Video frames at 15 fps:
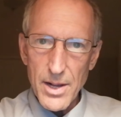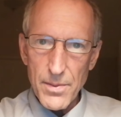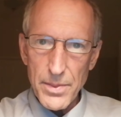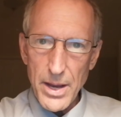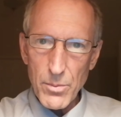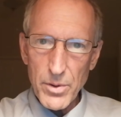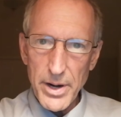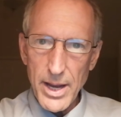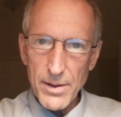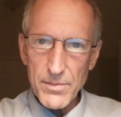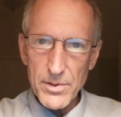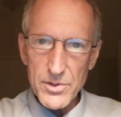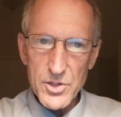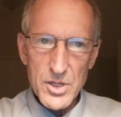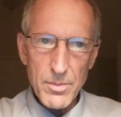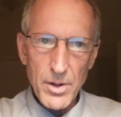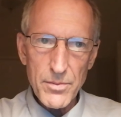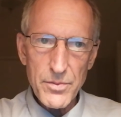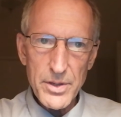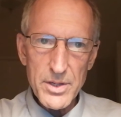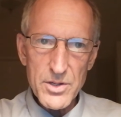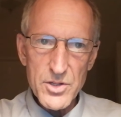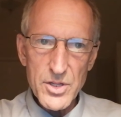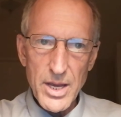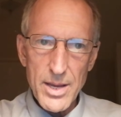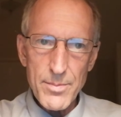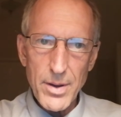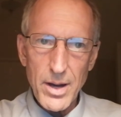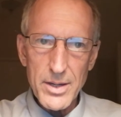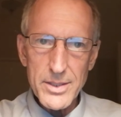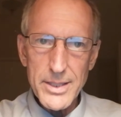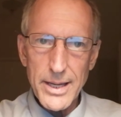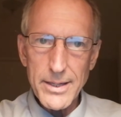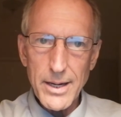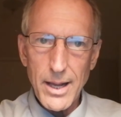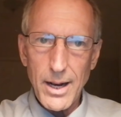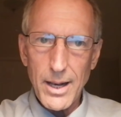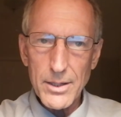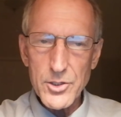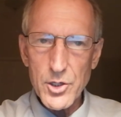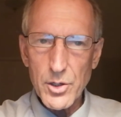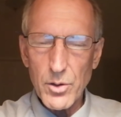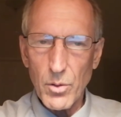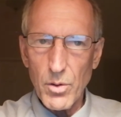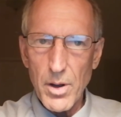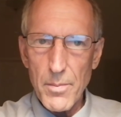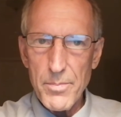that would have some of the same technological